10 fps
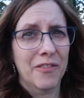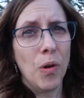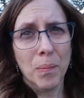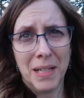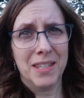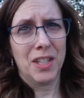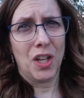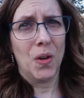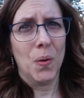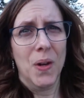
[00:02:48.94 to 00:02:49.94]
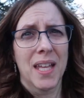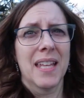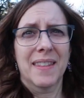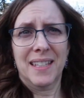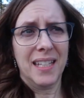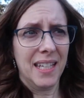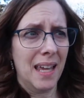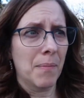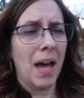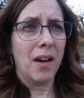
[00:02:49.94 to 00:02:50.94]
four months ago, the city
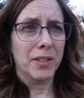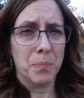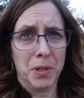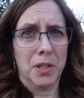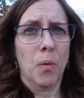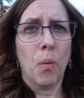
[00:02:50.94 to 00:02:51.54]
came out to put in